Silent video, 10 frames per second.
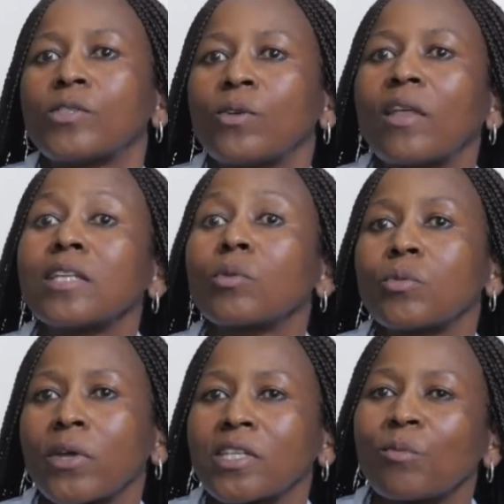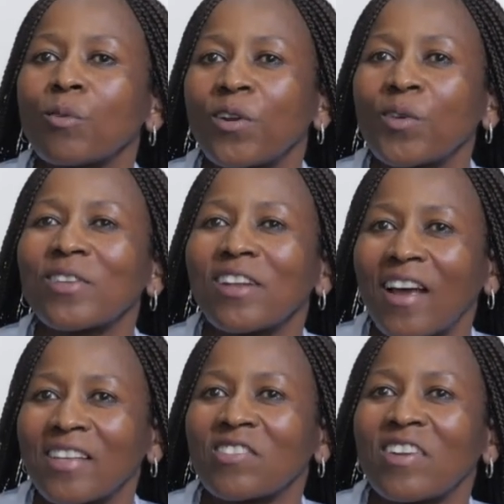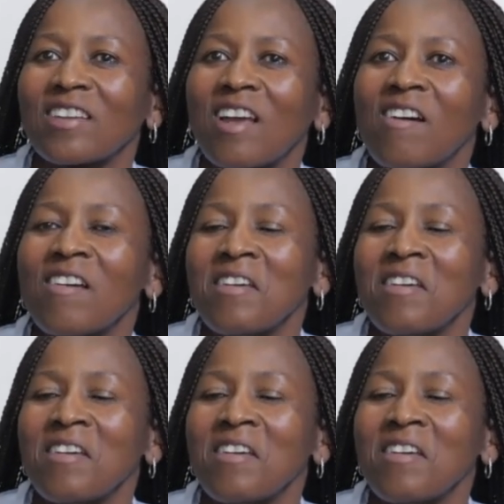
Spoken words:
So that's what we're exploring with clients right now.